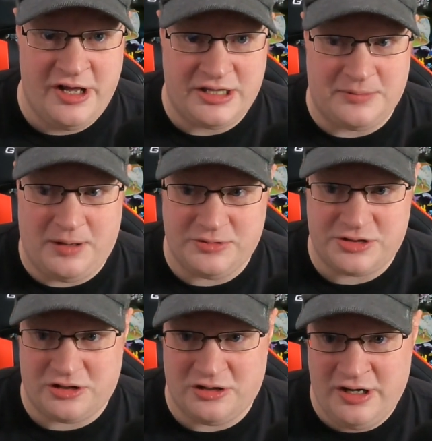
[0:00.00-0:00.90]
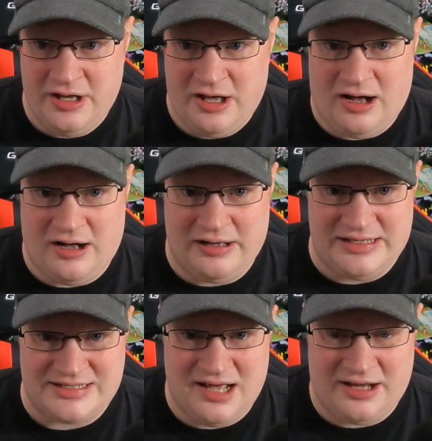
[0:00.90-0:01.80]
the publisher uh,
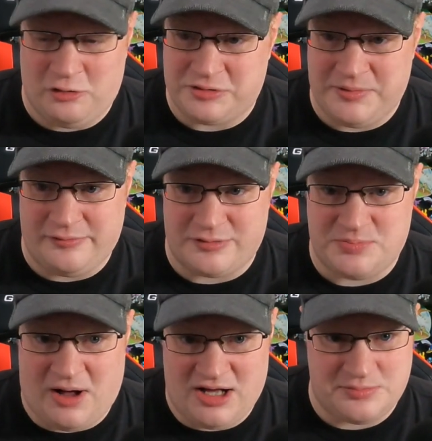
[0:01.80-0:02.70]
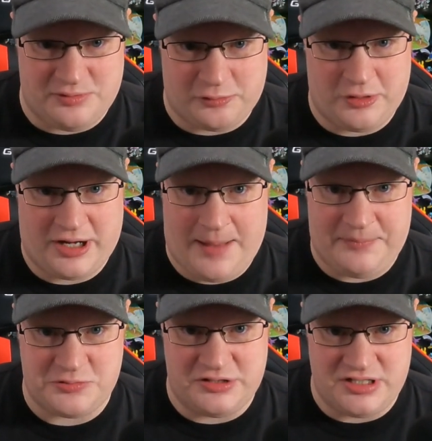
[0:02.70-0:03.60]
is not ultimately responsible for what
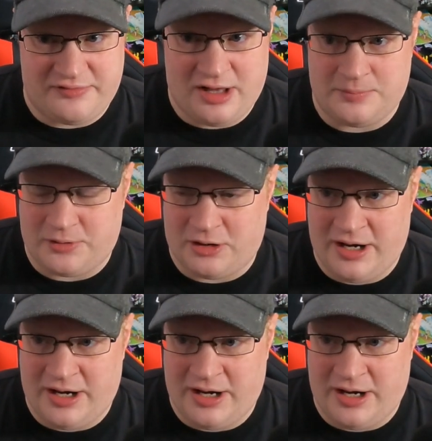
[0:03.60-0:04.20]
happens with the developer.